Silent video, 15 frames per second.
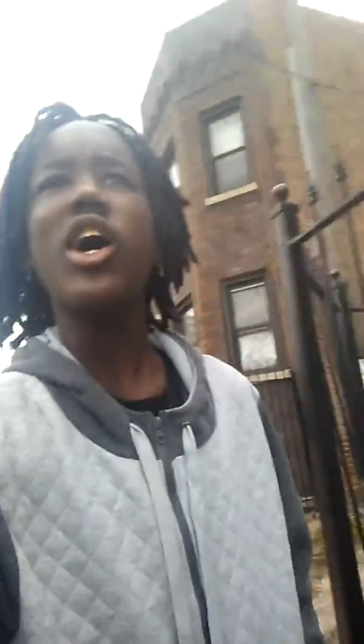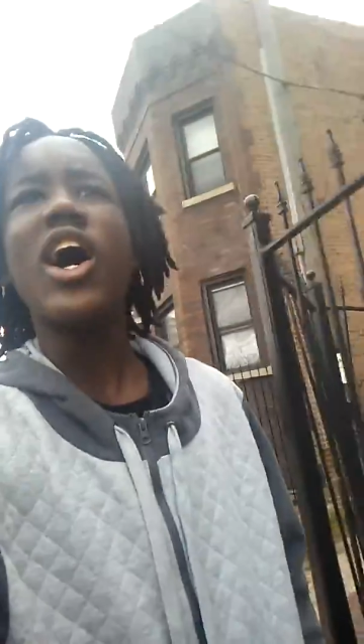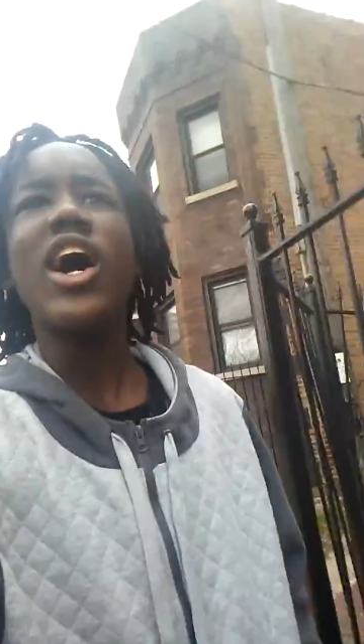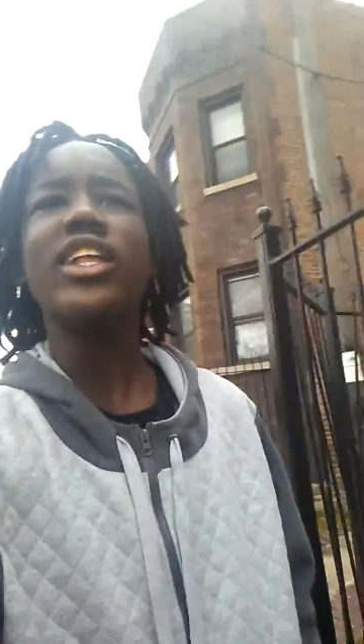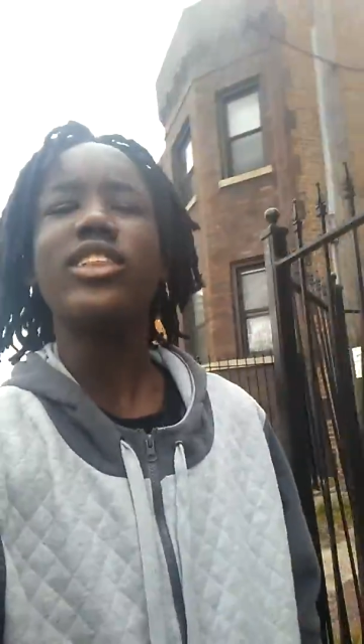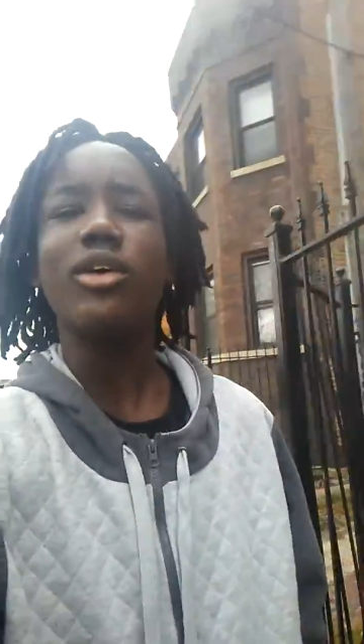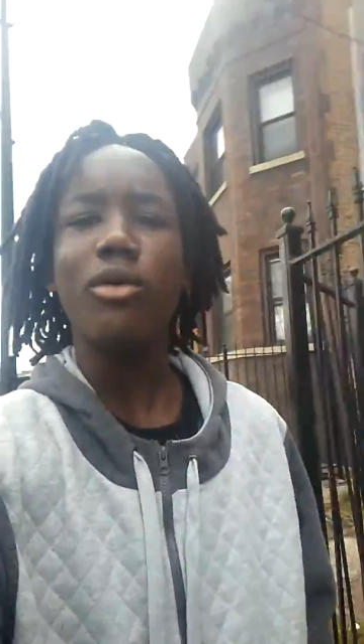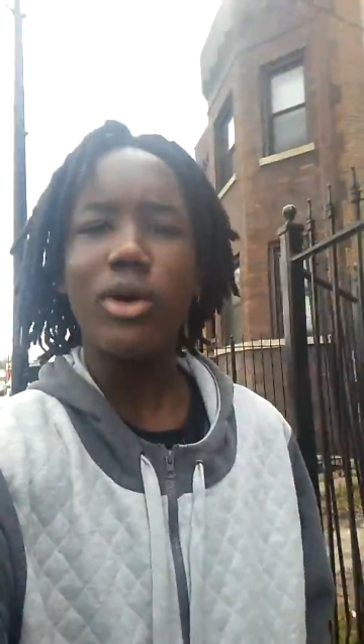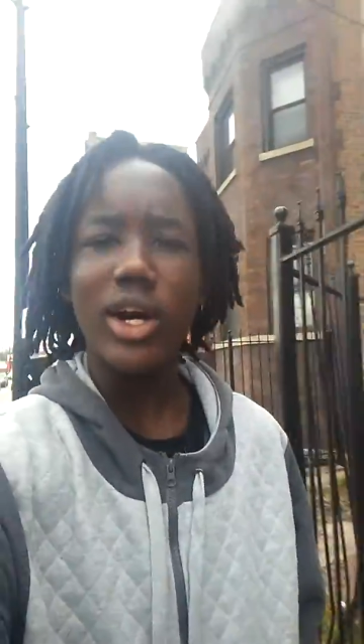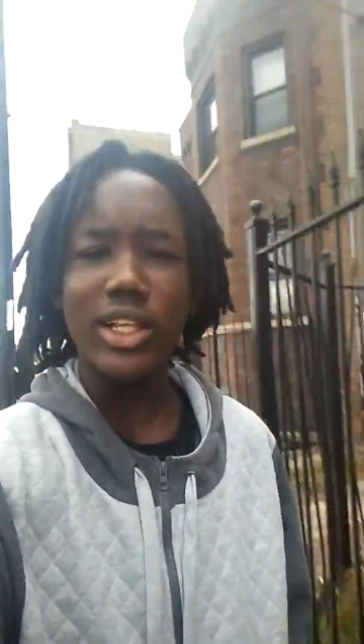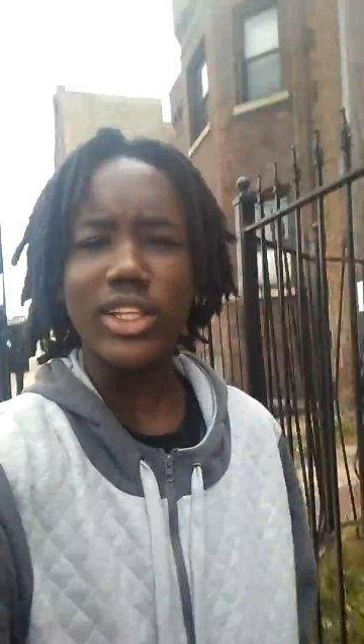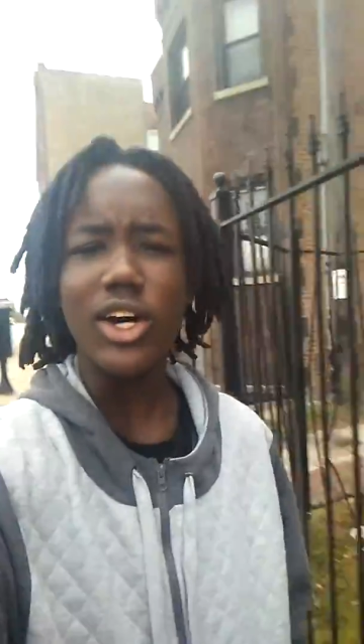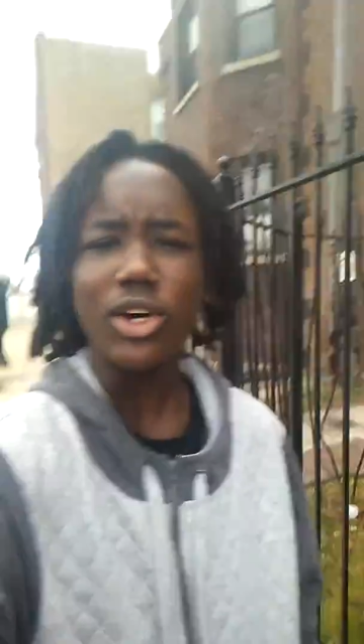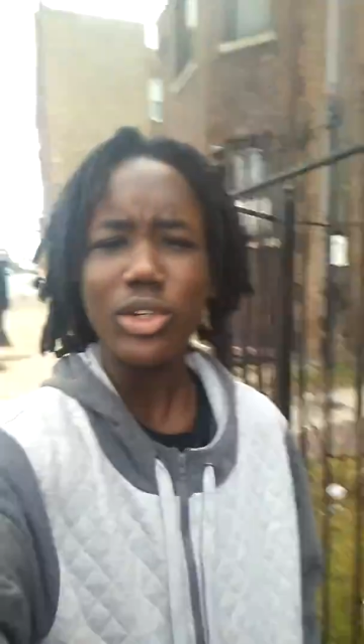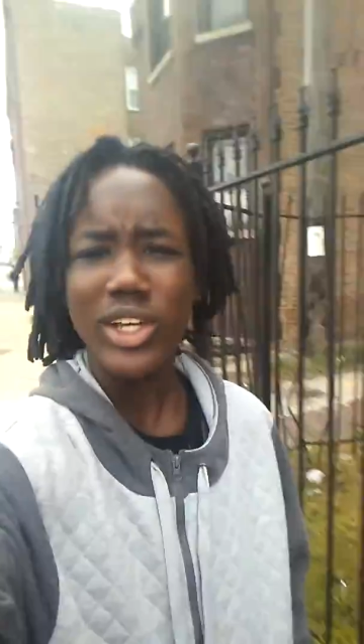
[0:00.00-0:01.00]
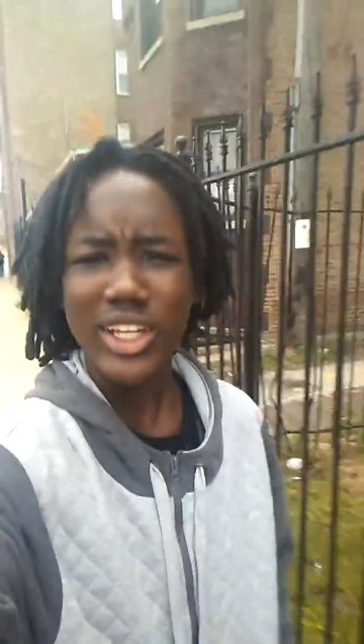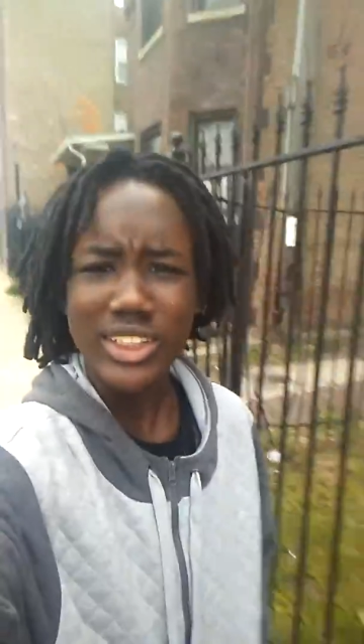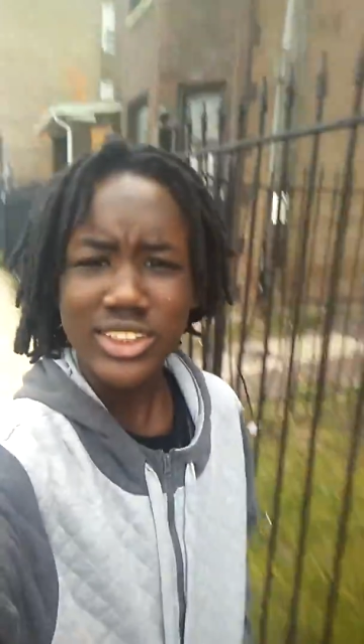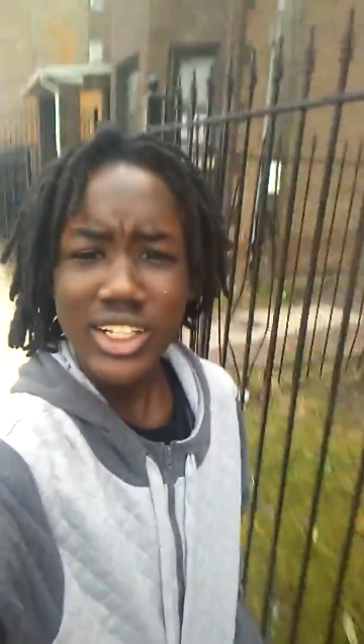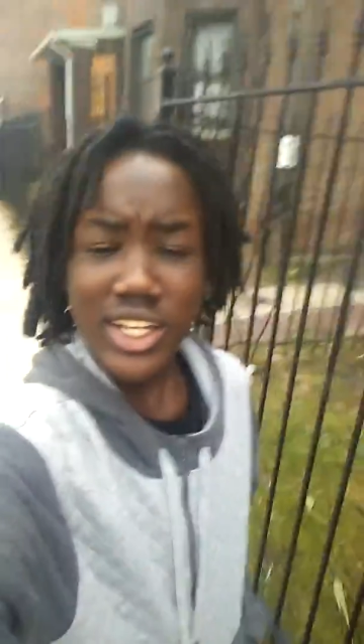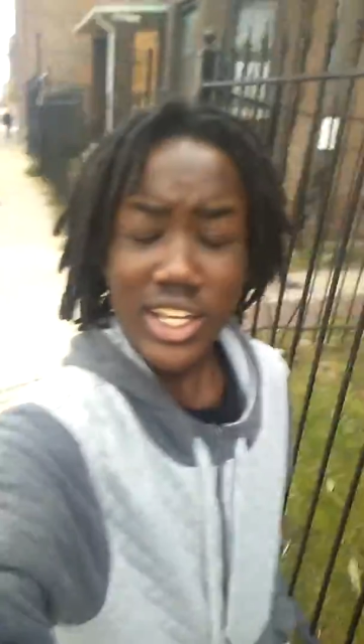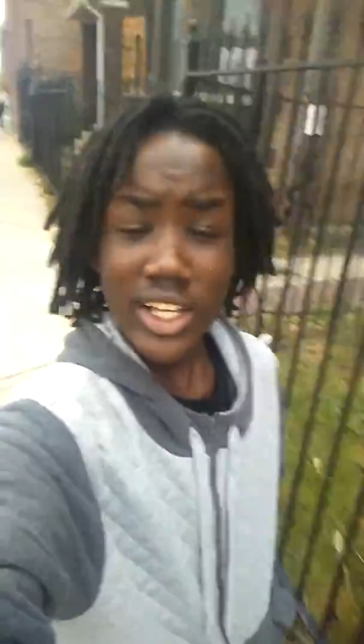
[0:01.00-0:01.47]
god, the one known
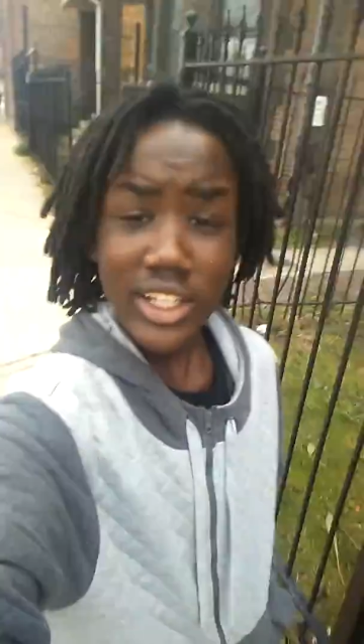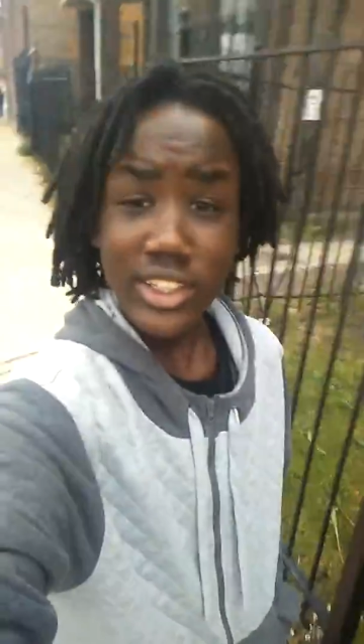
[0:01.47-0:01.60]
as